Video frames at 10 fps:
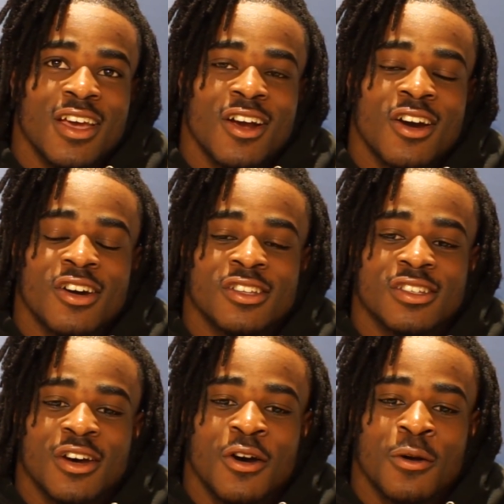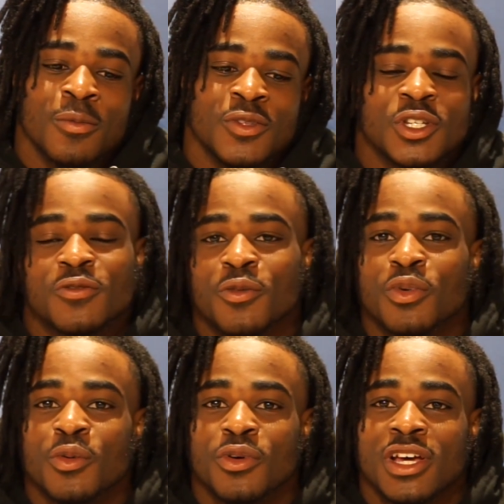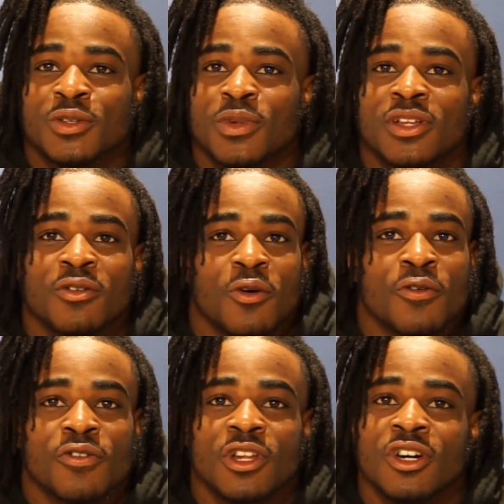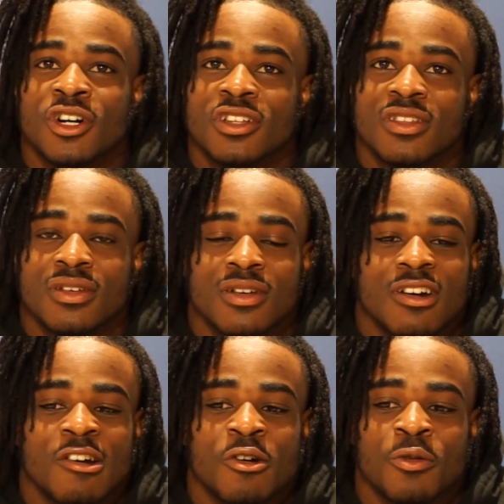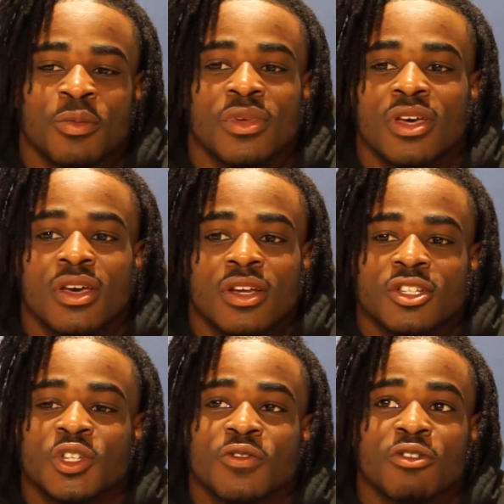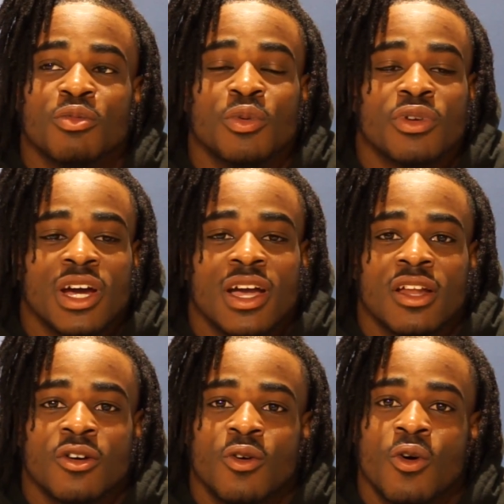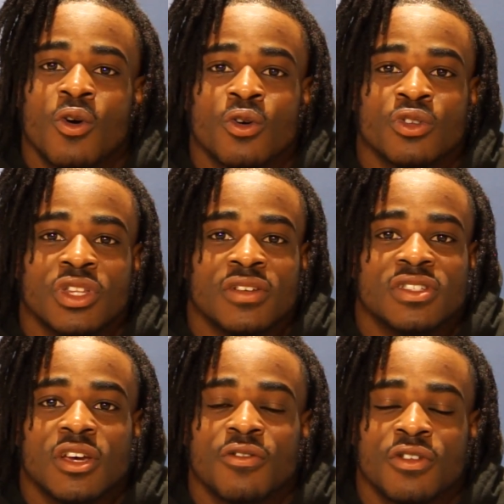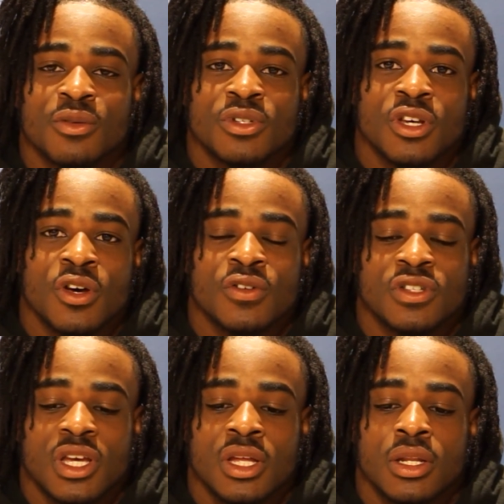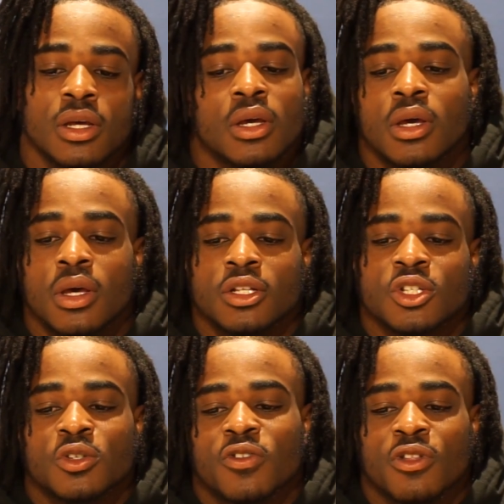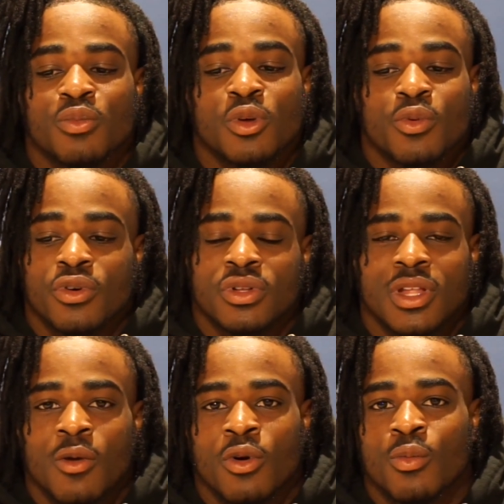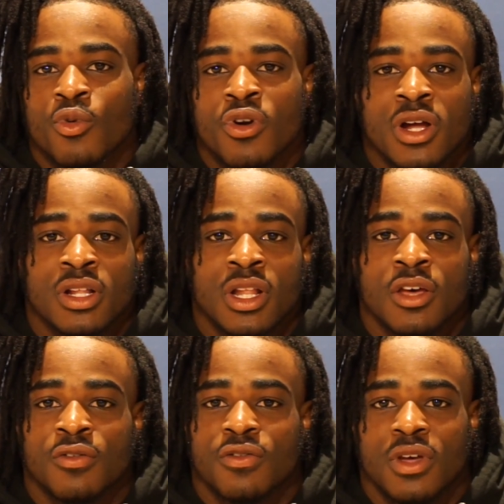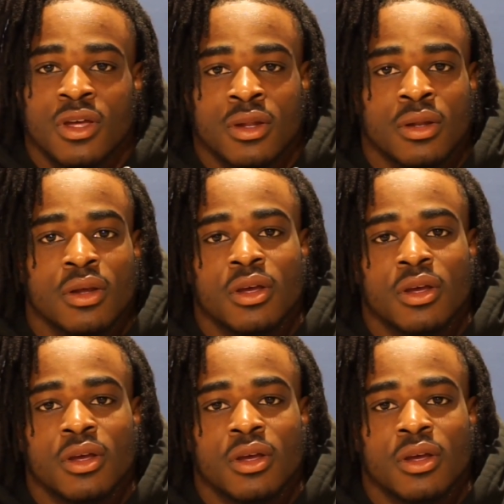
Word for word: Cause um, just for people that's been overlooked, um, just for the people that got a goal they've set for themselves and just for the people that want more out of life and